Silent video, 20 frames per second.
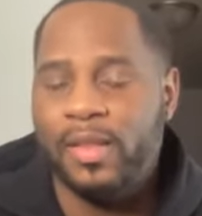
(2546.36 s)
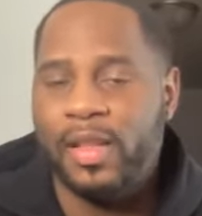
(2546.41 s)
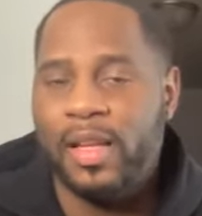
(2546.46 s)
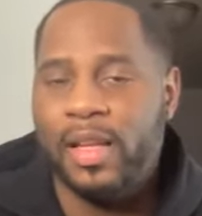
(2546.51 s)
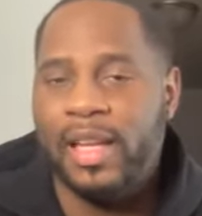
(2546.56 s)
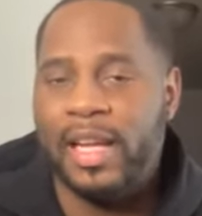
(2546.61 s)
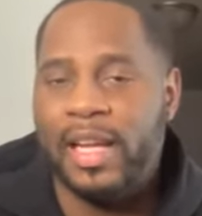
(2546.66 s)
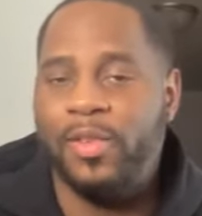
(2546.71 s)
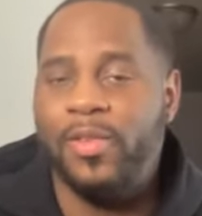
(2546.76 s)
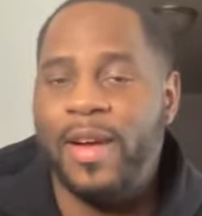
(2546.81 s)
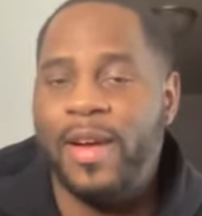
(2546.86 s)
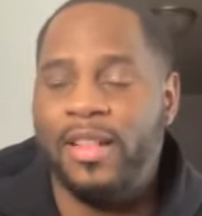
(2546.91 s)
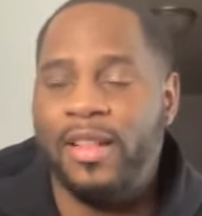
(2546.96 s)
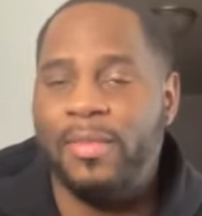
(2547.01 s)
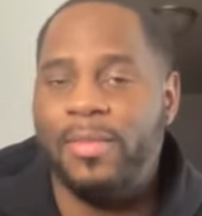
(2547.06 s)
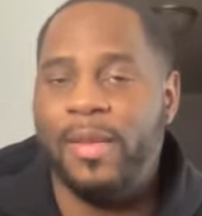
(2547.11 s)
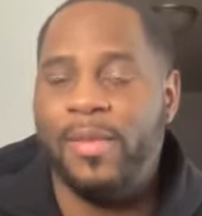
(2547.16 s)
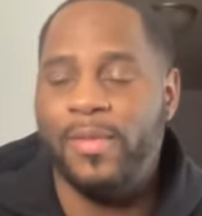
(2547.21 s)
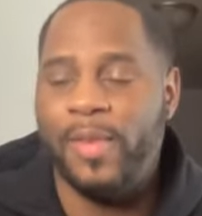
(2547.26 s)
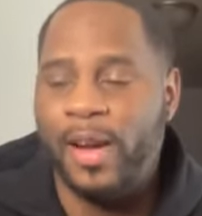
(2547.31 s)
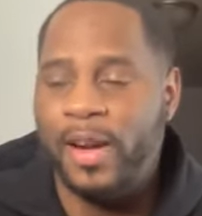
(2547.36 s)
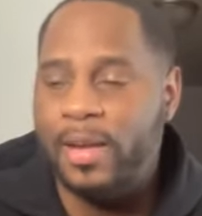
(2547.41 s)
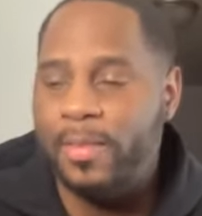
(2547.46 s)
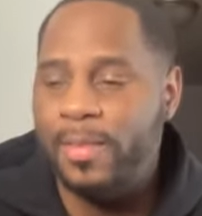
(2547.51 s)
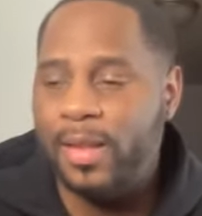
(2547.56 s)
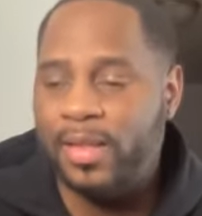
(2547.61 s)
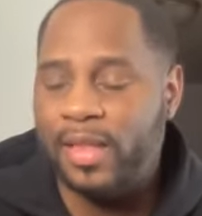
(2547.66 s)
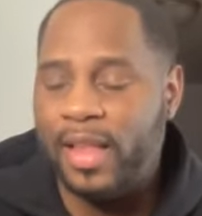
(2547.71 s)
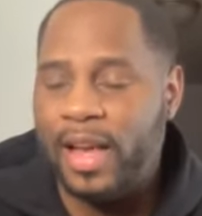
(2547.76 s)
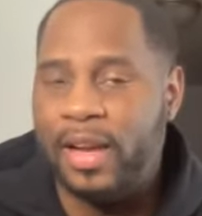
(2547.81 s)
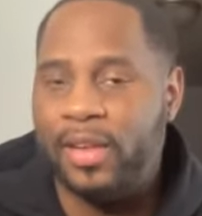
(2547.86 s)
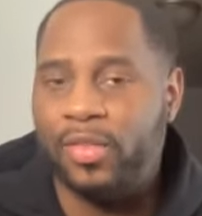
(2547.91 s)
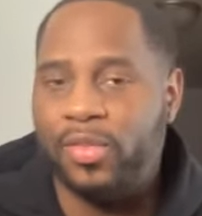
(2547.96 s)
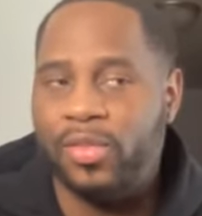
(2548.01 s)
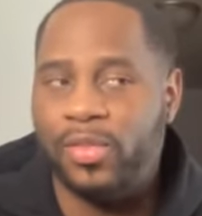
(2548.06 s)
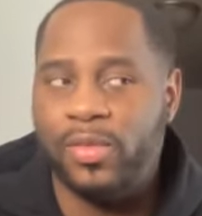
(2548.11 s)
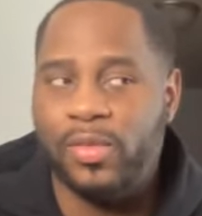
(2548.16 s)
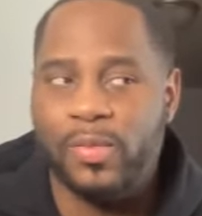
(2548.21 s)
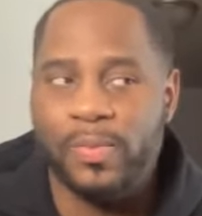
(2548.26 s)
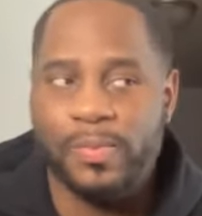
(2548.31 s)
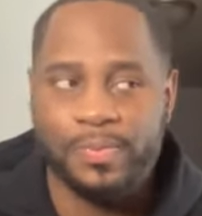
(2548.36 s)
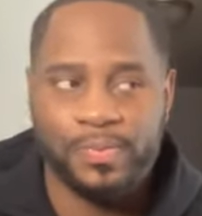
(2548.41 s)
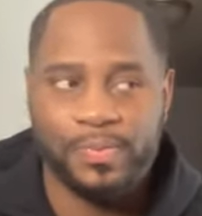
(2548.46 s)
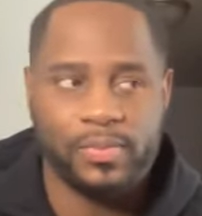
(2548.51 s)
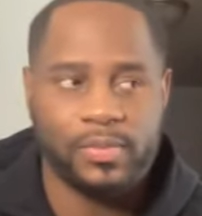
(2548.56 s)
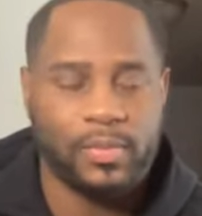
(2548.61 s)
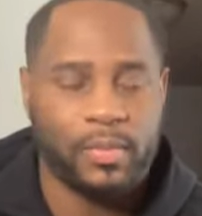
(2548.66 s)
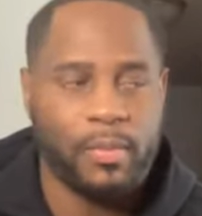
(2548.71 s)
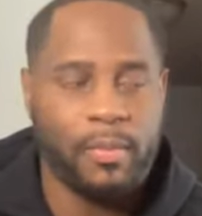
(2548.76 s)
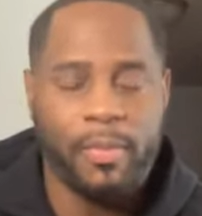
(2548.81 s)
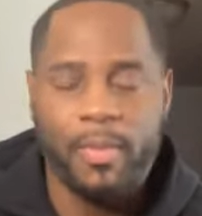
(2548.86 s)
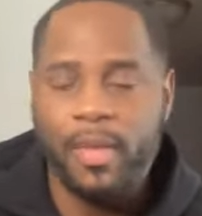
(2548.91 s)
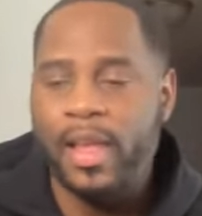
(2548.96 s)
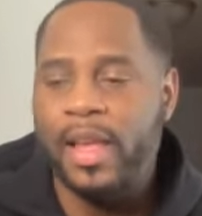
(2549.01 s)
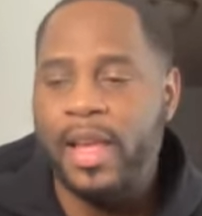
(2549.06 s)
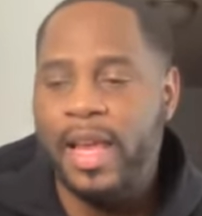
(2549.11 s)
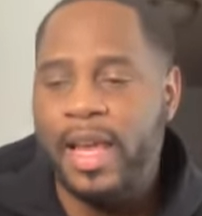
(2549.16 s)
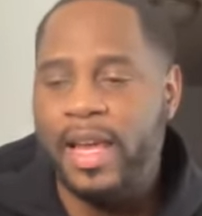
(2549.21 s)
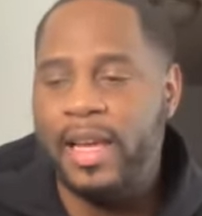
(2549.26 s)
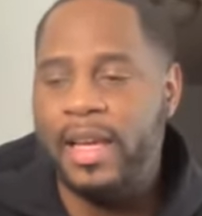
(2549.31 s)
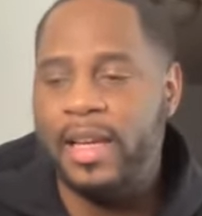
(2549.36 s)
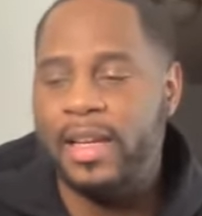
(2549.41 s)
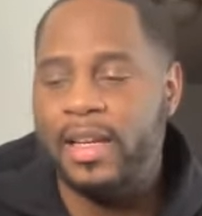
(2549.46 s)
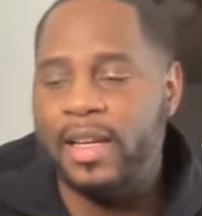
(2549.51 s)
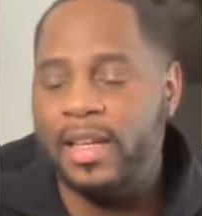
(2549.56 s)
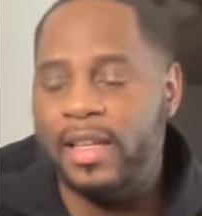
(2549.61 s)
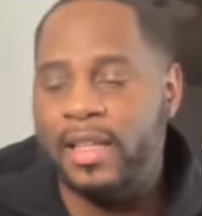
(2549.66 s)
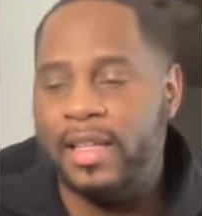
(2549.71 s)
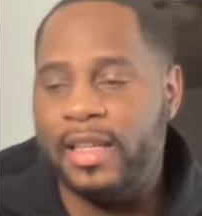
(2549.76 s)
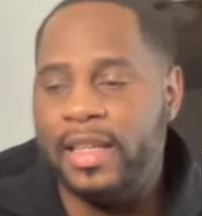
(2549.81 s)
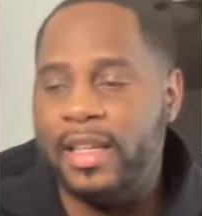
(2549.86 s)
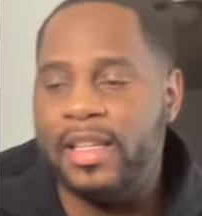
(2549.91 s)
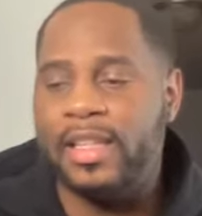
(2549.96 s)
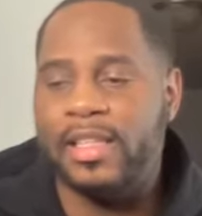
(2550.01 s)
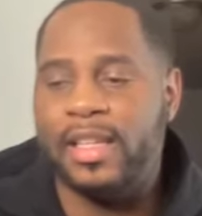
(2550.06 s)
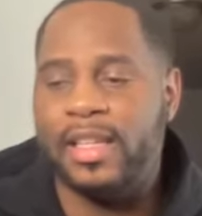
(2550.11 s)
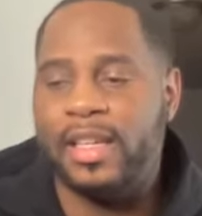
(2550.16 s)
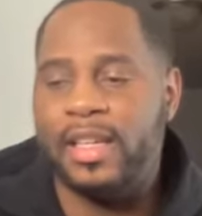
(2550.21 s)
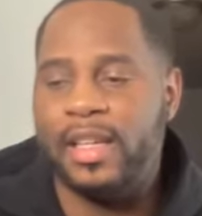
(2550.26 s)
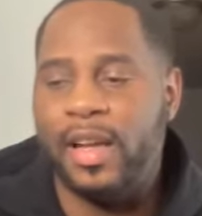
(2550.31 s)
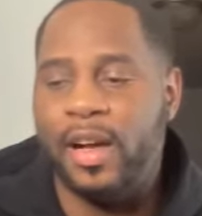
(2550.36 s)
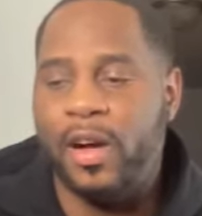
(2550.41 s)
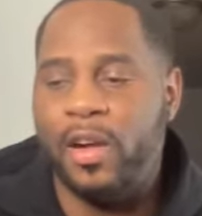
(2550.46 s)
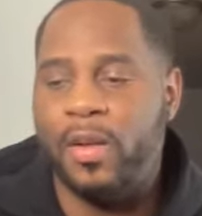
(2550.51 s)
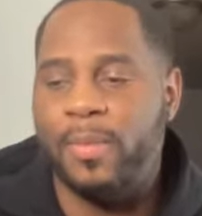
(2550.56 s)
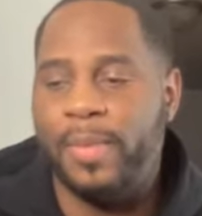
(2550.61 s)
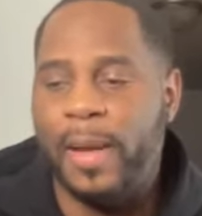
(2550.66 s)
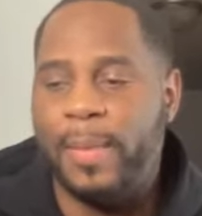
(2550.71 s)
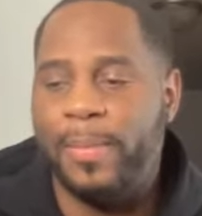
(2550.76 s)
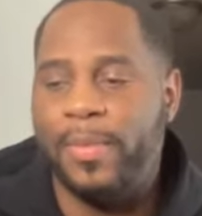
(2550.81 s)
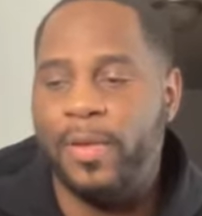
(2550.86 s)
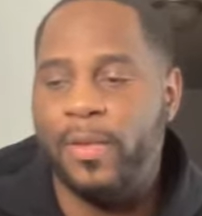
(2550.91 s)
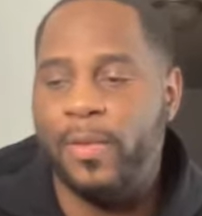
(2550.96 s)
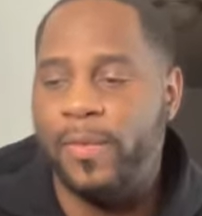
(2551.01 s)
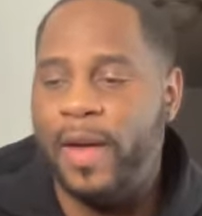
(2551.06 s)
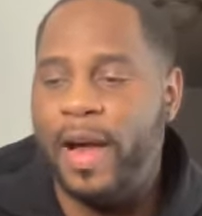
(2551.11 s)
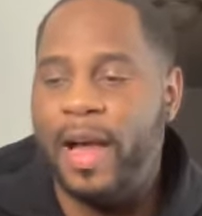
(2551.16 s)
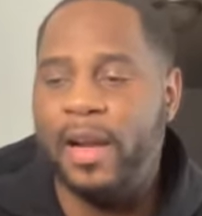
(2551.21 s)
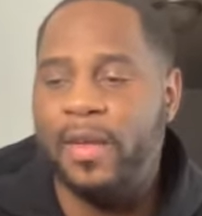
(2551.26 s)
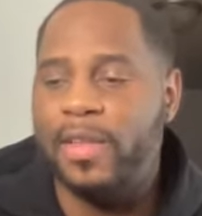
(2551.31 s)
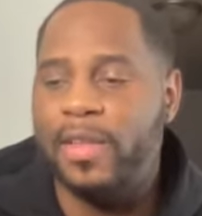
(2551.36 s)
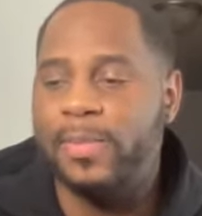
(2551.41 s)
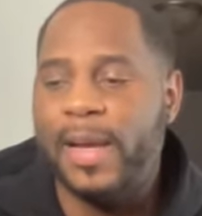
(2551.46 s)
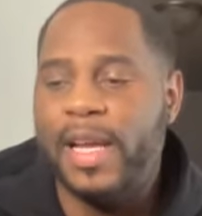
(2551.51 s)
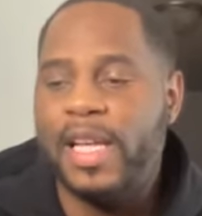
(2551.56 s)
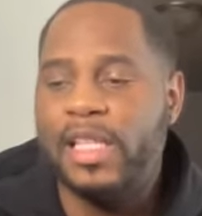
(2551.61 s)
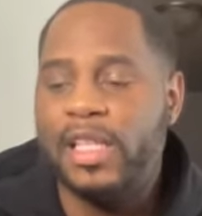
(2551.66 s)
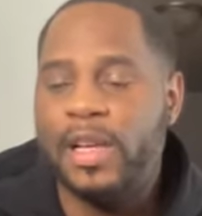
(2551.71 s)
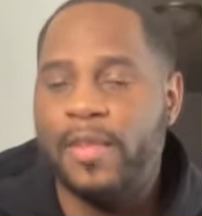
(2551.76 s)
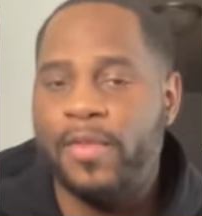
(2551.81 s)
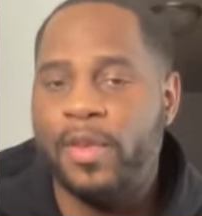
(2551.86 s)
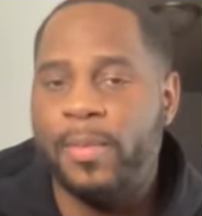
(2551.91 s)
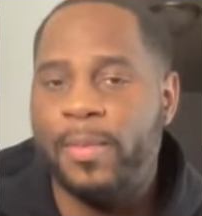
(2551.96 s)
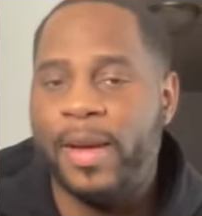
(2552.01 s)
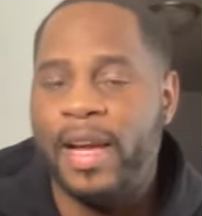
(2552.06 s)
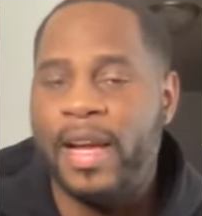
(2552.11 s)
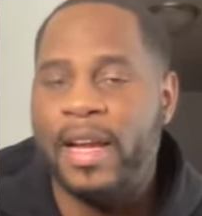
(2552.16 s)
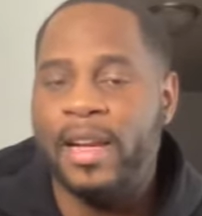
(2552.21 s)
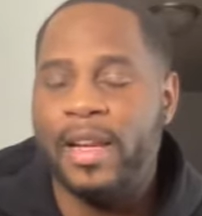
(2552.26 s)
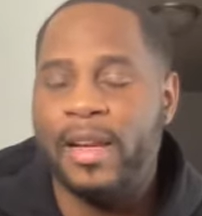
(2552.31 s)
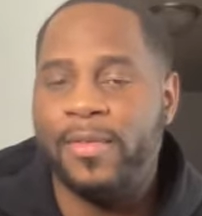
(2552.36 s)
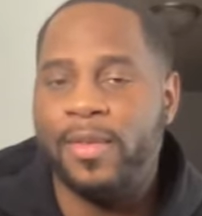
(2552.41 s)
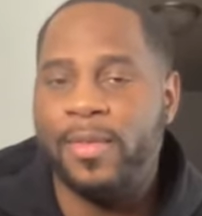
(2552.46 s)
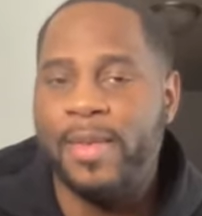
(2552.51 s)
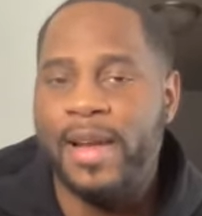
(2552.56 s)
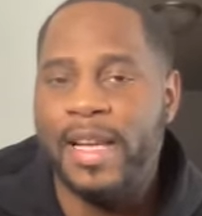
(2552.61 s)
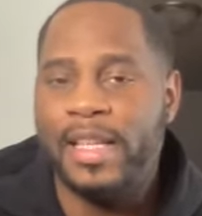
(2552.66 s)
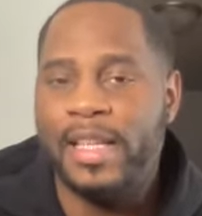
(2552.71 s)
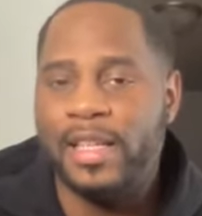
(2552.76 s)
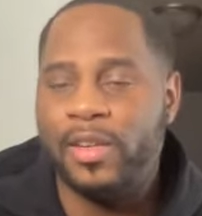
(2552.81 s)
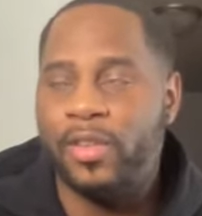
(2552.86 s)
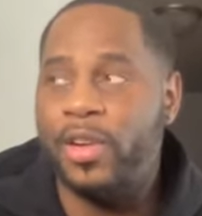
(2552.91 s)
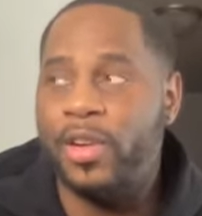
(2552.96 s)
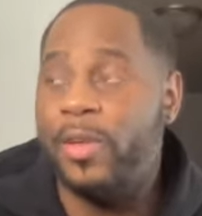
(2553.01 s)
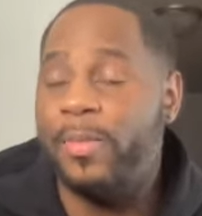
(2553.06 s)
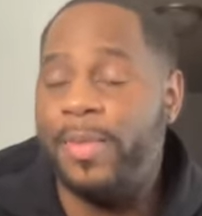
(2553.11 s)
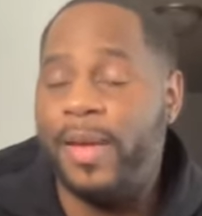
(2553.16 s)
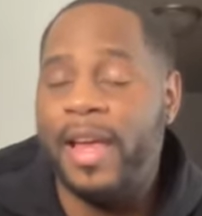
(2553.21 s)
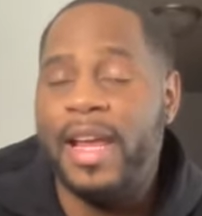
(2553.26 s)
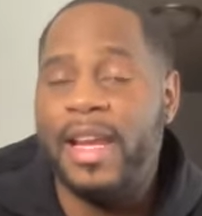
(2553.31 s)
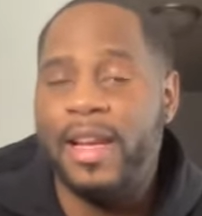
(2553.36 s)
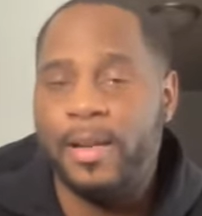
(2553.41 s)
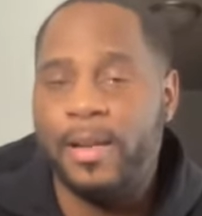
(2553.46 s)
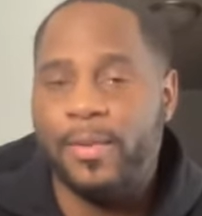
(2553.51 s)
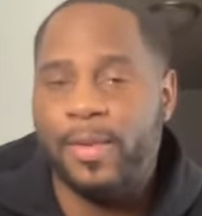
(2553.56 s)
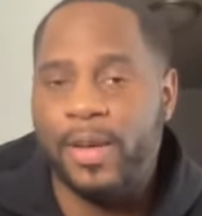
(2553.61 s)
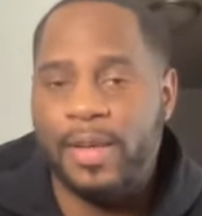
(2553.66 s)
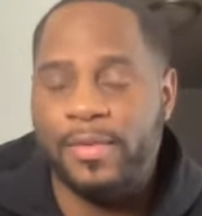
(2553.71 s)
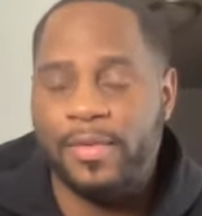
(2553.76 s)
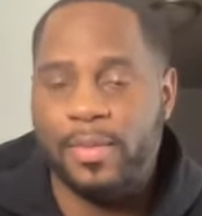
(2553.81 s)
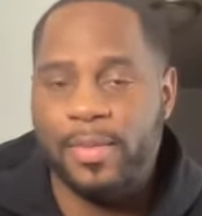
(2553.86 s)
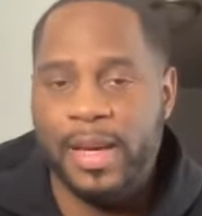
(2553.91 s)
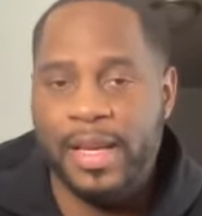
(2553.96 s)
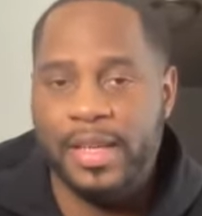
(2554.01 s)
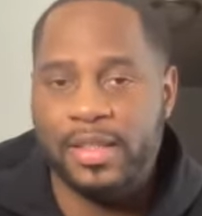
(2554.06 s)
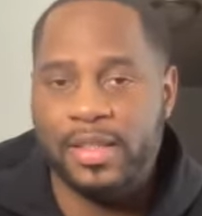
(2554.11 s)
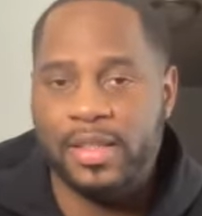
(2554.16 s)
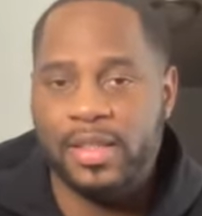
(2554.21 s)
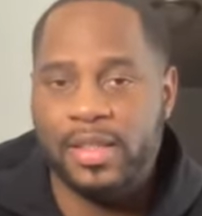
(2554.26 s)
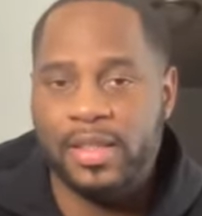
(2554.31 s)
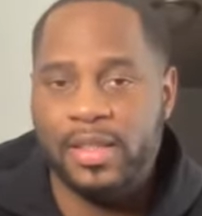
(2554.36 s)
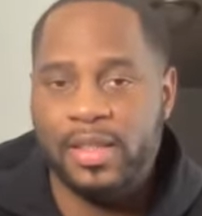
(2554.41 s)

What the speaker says: Right. Like, you have to be very methodical and diligent on the people you follow, especially if you're buying the information or you're paying them for information.